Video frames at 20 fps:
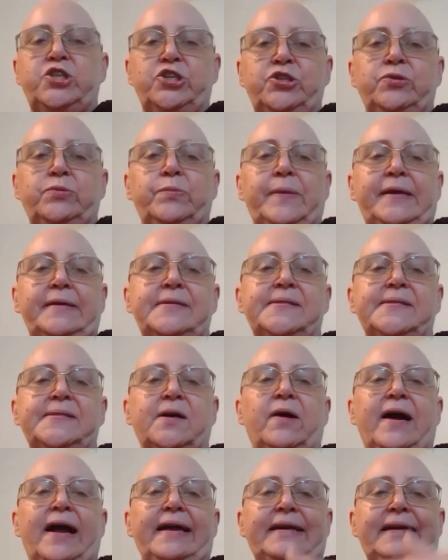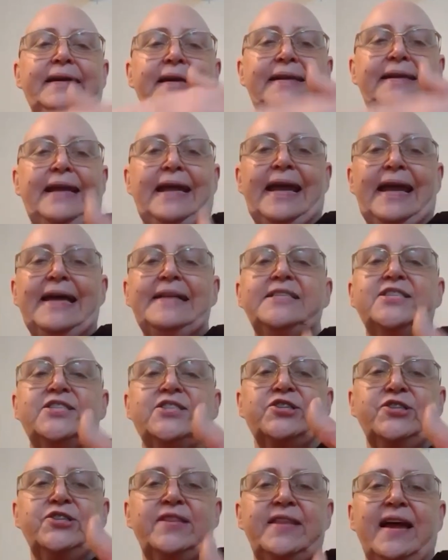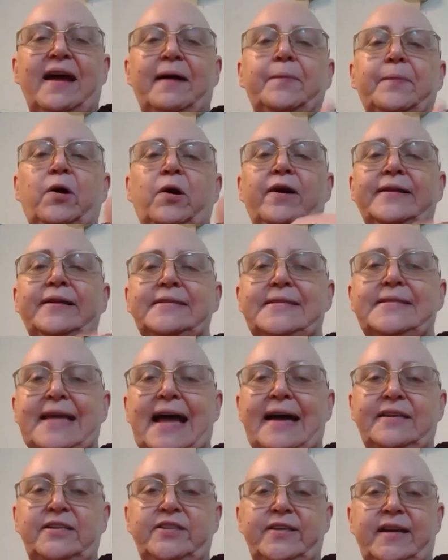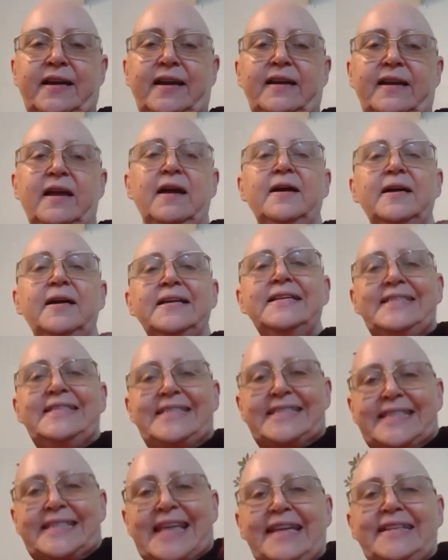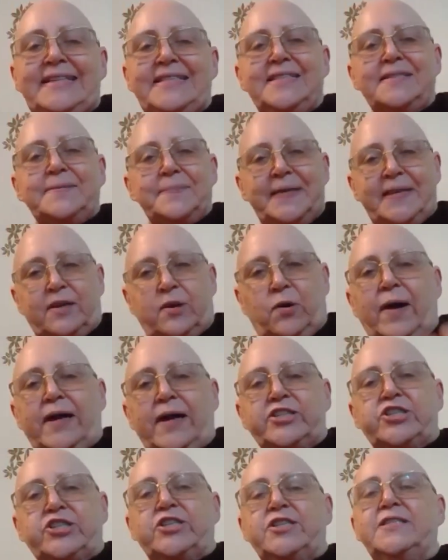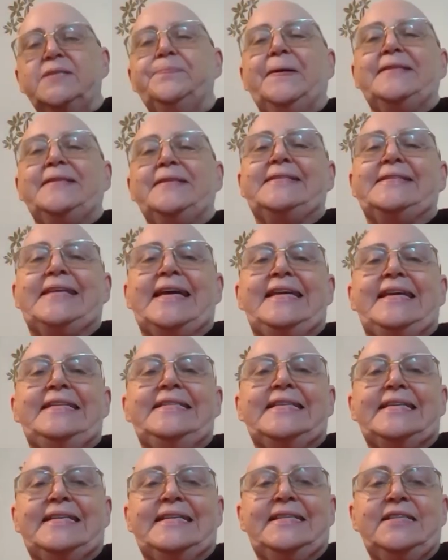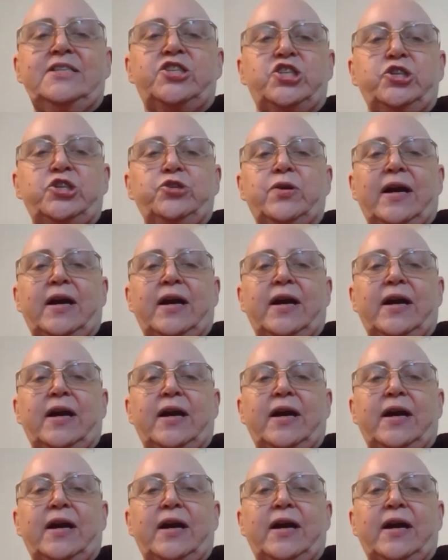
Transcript: to me so I can answer them on Saturday. Send me questions, but send it to